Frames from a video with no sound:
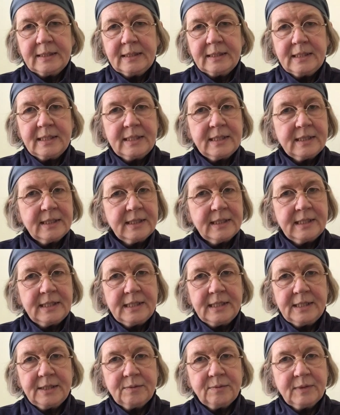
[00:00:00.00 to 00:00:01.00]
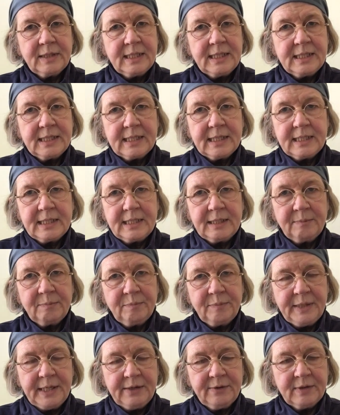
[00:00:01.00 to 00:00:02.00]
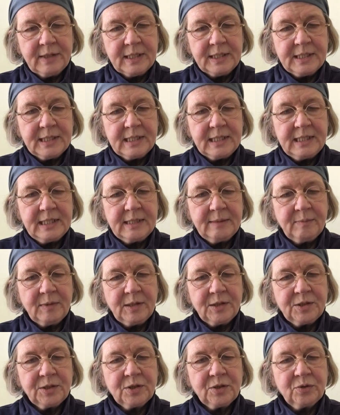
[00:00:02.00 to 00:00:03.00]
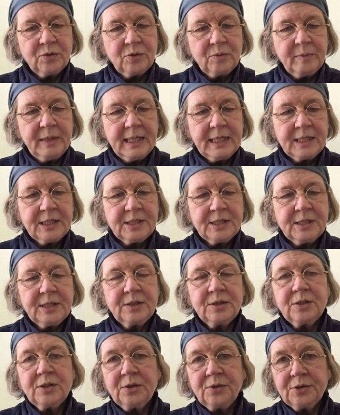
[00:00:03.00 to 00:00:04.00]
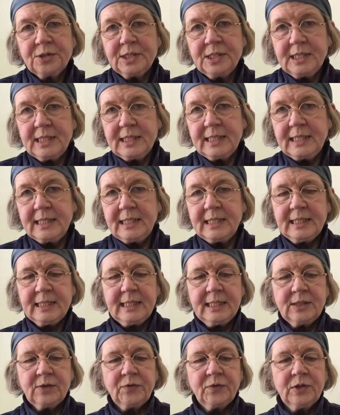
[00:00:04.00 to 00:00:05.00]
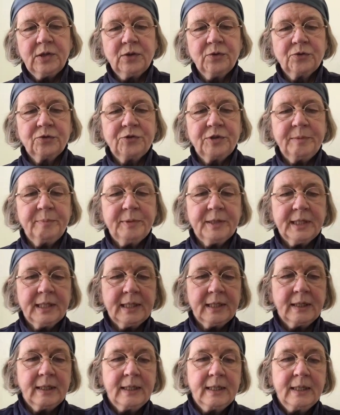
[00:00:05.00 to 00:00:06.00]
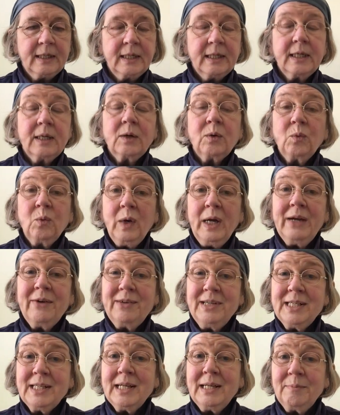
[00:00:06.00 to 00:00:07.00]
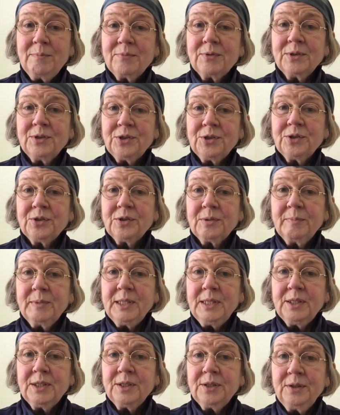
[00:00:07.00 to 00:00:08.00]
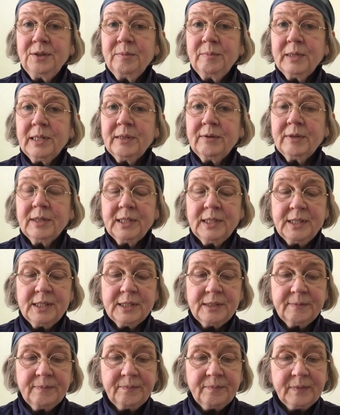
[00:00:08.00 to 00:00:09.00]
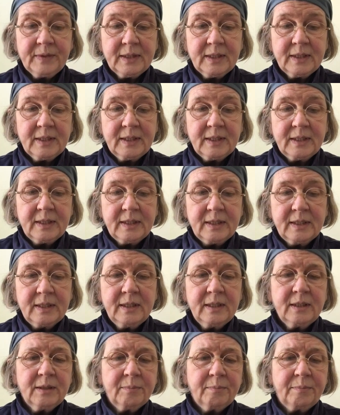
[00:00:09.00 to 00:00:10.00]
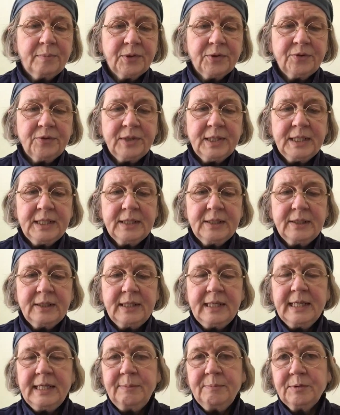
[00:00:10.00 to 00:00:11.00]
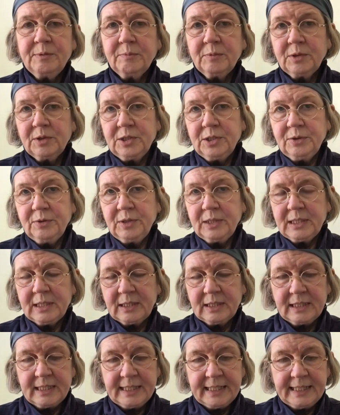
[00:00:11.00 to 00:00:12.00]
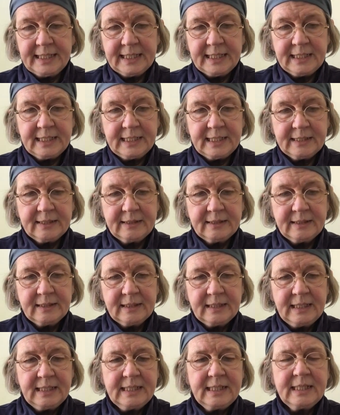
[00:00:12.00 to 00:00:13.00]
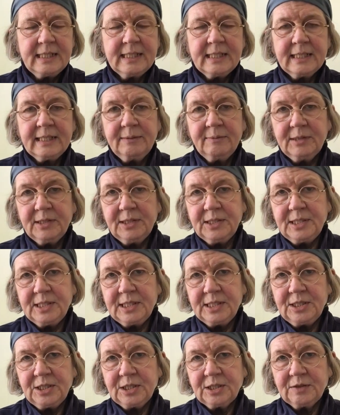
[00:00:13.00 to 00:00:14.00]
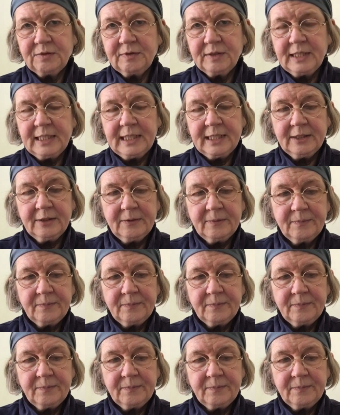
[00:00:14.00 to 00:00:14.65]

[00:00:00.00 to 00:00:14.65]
decides his ways are getting perilously similar to Cormac's, and tosses it instead on the laundry pile, where his apron should have been too, by rights. Oh, bother it, the apron will do until the day ends. Let it stay where it is just for now.